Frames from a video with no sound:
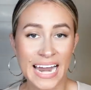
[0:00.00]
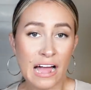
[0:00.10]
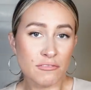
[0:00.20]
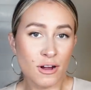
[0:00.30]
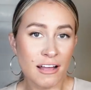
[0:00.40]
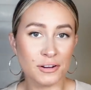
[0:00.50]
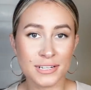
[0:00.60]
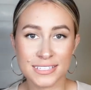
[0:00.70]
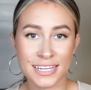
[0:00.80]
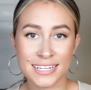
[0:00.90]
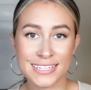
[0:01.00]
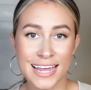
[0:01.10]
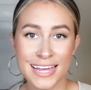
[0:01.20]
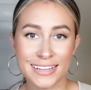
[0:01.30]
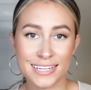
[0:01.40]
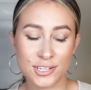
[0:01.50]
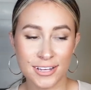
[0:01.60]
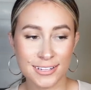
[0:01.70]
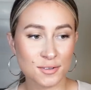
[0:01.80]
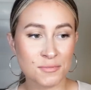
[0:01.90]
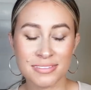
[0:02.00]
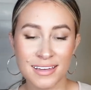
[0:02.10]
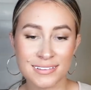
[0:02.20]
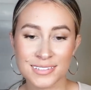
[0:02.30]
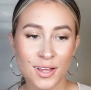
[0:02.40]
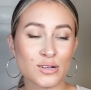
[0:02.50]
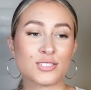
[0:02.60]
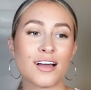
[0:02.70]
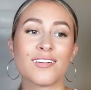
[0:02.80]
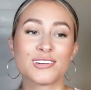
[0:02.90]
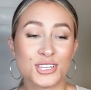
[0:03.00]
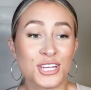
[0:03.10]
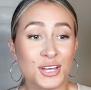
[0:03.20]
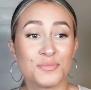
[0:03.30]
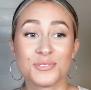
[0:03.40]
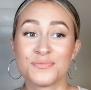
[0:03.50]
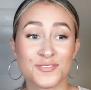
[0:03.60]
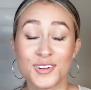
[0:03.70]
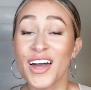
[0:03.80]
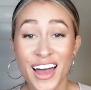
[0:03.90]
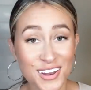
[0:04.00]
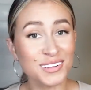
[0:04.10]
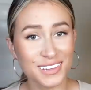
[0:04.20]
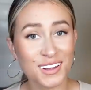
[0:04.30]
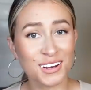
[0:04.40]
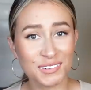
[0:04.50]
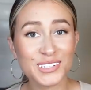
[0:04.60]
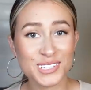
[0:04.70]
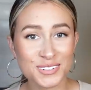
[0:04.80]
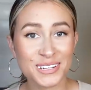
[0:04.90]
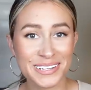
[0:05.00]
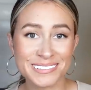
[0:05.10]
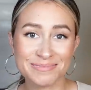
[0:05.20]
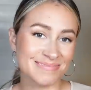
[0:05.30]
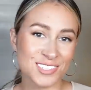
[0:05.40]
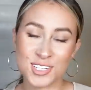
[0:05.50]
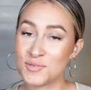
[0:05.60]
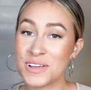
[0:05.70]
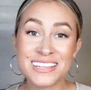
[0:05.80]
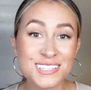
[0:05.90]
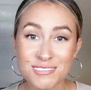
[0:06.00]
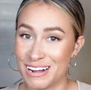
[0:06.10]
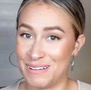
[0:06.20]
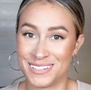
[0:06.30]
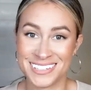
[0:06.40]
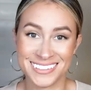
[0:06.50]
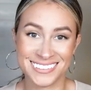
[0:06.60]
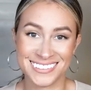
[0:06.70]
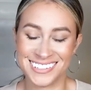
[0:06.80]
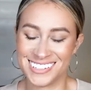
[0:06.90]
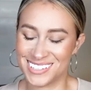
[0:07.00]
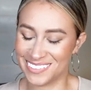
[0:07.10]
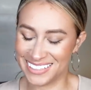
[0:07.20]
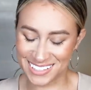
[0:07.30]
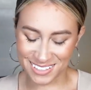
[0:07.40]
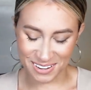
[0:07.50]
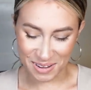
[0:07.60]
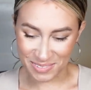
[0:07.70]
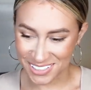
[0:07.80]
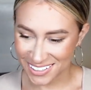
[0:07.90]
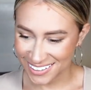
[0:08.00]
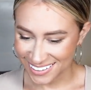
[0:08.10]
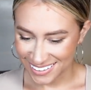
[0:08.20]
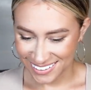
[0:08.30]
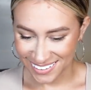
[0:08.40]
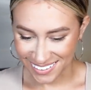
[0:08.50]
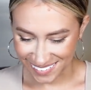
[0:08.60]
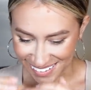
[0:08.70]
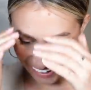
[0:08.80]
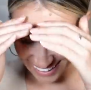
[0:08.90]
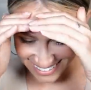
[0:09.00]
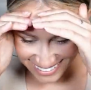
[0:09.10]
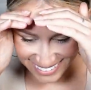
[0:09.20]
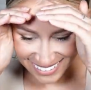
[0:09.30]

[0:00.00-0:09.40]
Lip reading: Now forever, it's gonna say that she gets a $1,000 scholarship for the 100th year anniversary. Just read the script. Just read the script. Oh gosh.